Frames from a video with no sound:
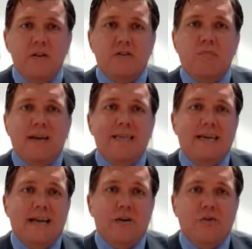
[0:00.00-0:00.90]
So please
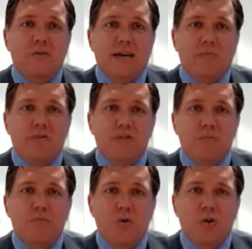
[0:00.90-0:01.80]
get in contact with us to
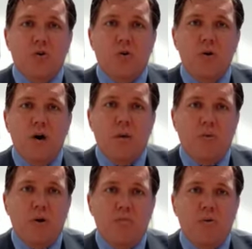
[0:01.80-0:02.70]
book your
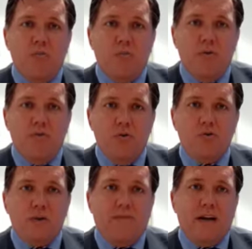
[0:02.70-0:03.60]
appointment with your
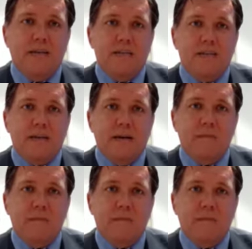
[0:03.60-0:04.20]
travel agency.